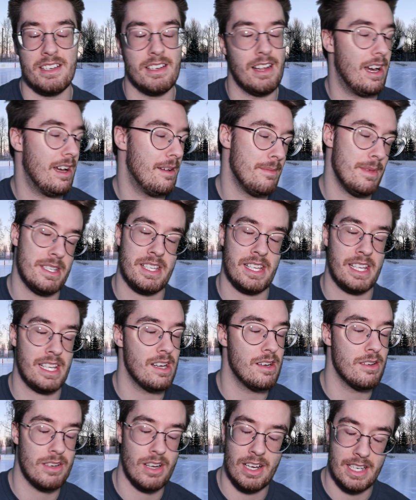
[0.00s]
not missing
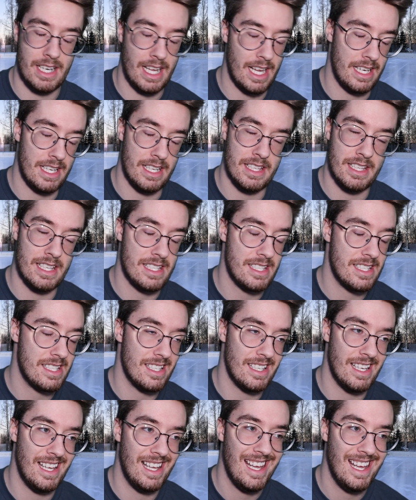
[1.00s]
out on any of this.